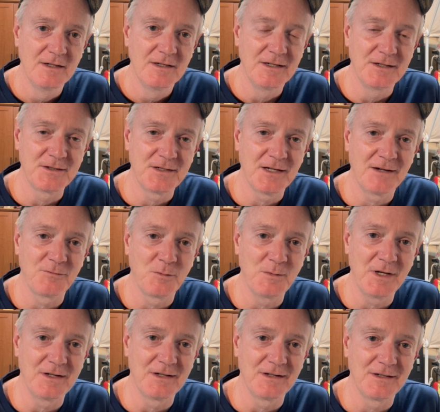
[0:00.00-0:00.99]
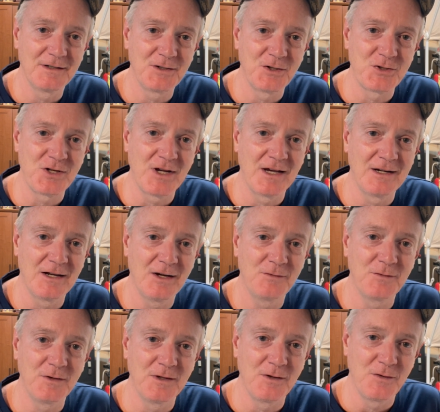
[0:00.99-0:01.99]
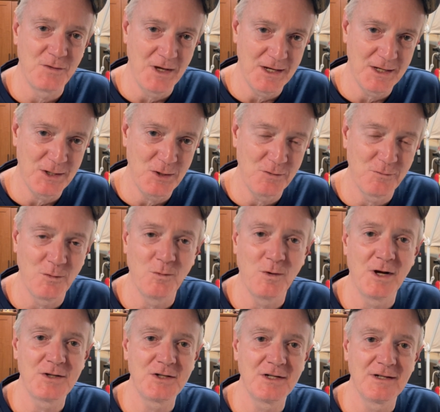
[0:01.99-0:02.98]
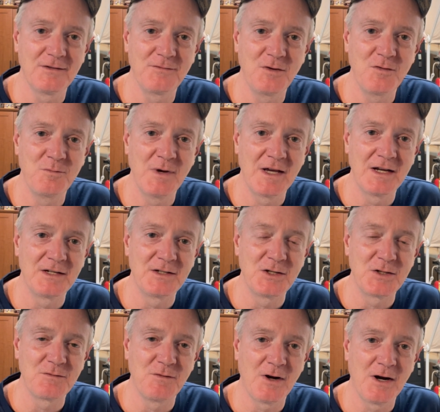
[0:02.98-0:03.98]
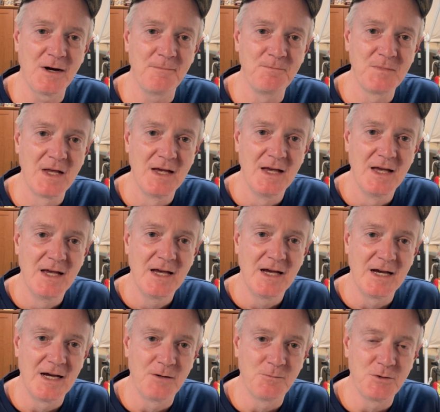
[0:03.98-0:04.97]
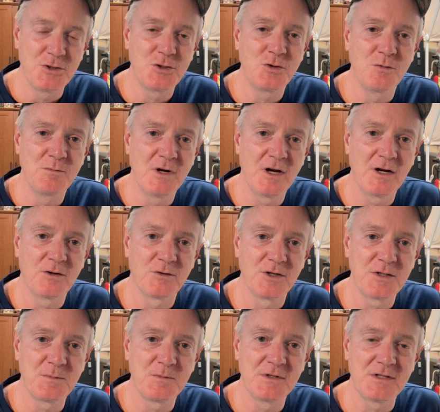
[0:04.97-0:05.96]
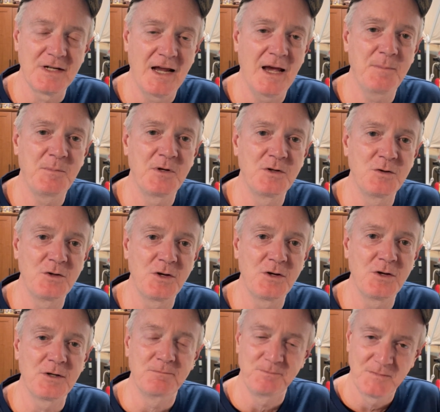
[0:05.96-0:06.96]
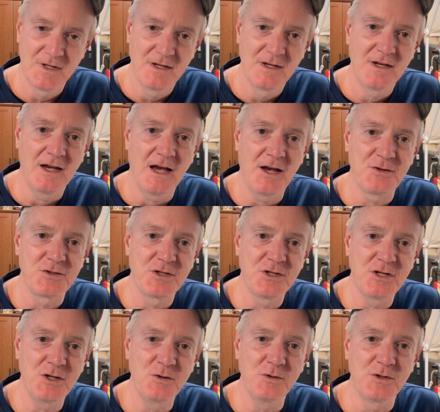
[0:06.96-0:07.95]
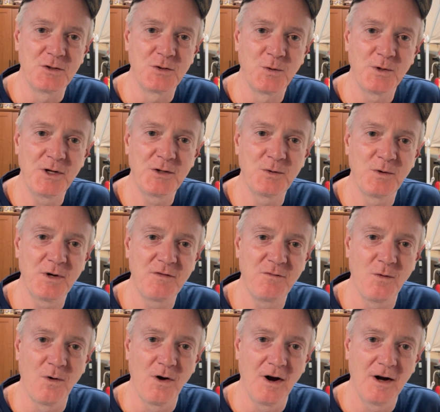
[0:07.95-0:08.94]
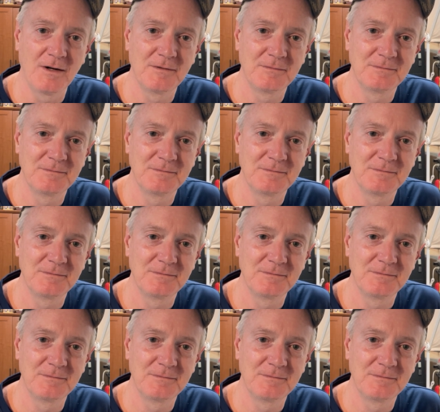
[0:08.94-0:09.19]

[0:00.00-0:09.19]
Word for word: It's time for me to sign off, and thank you for watching if you've made it this far. I wish you a Merry Christmas and Happy New Year, and I'll see you in 2024.